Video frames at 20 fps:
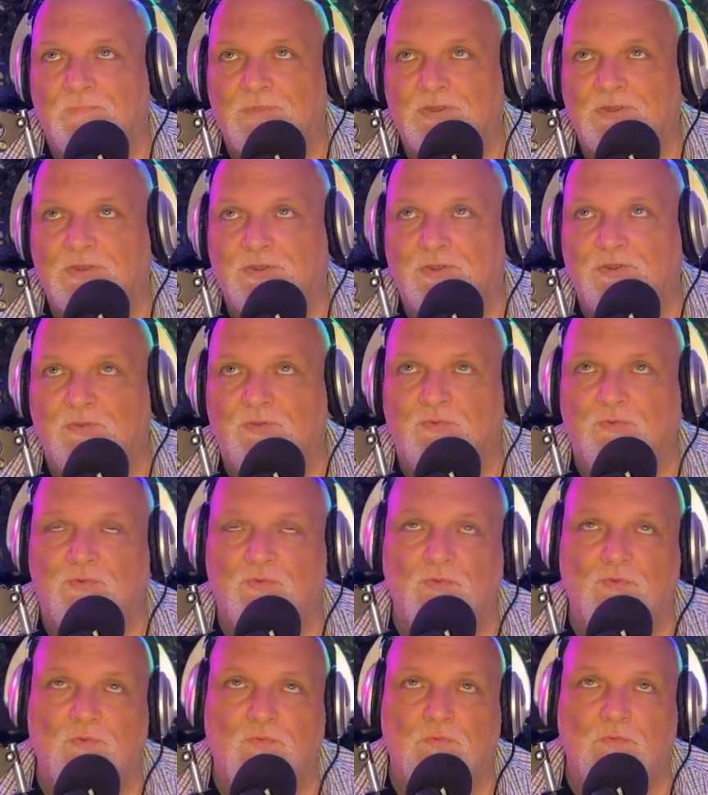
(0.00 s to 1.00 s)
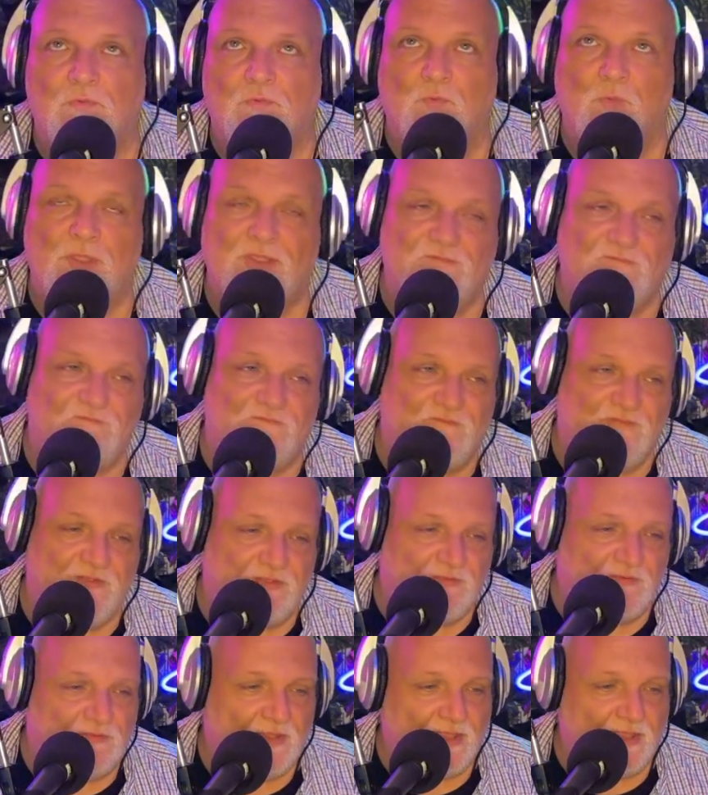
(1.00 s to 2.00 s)
do we
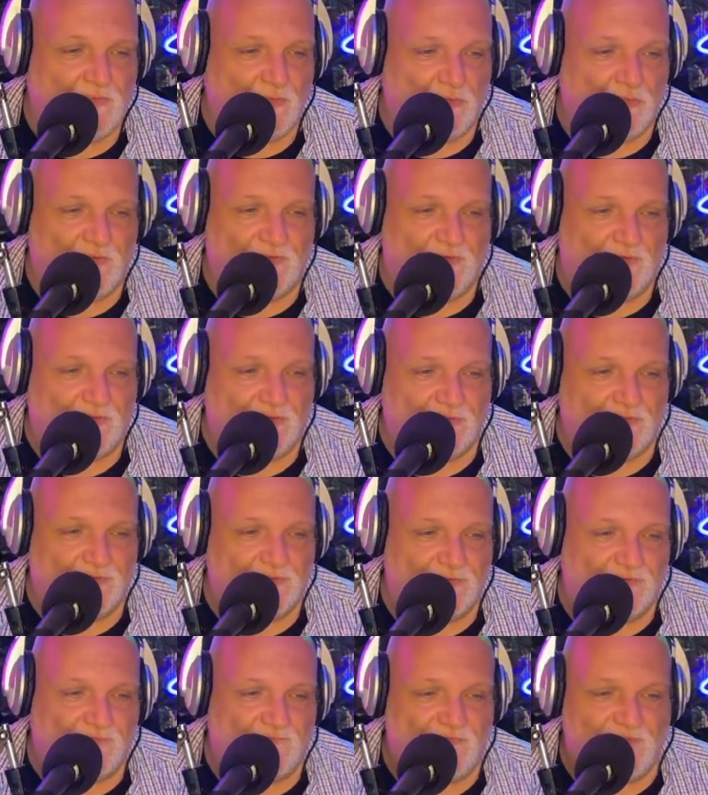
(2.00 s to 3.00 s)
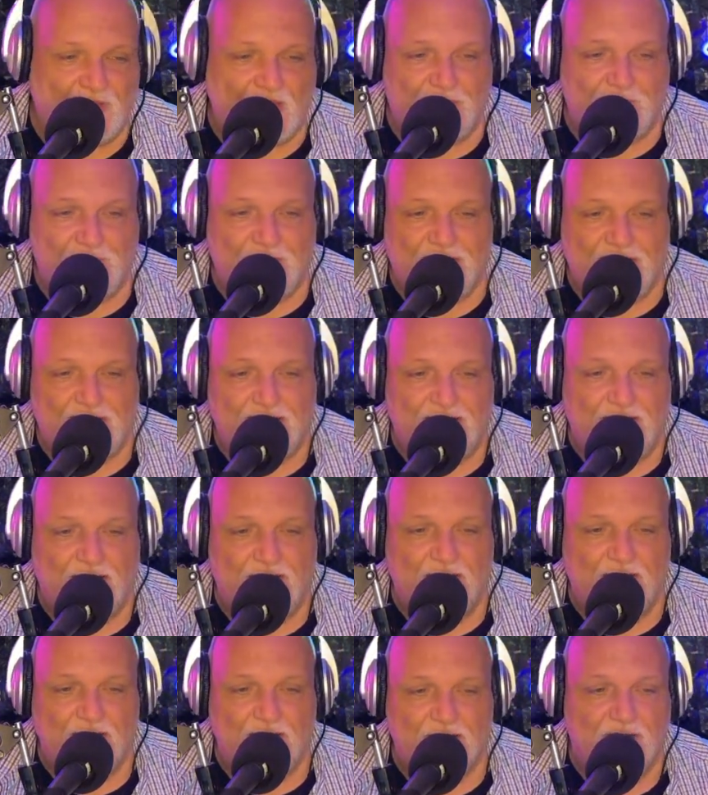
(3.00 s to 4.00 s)
feel like we're VIP
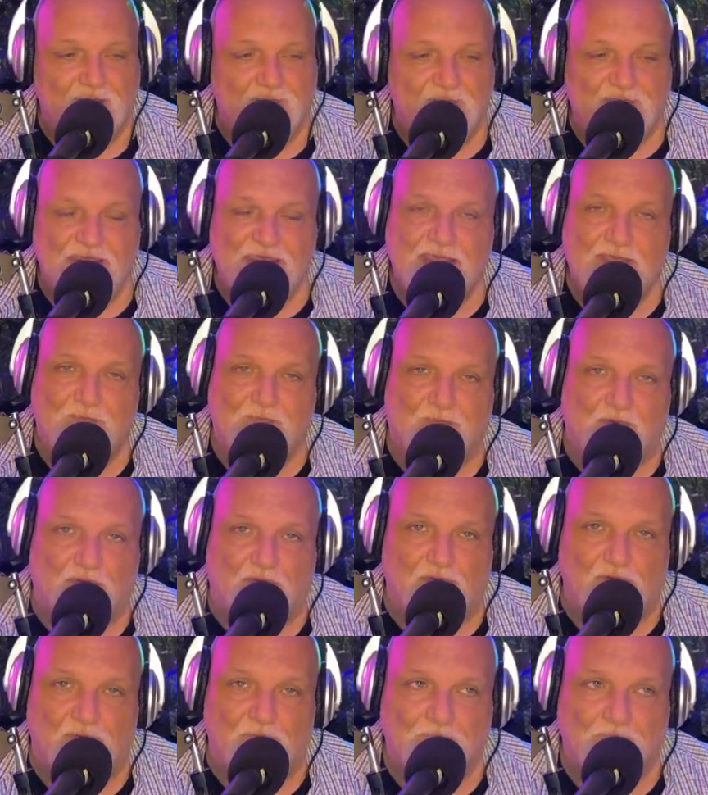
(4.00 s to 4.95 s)
people?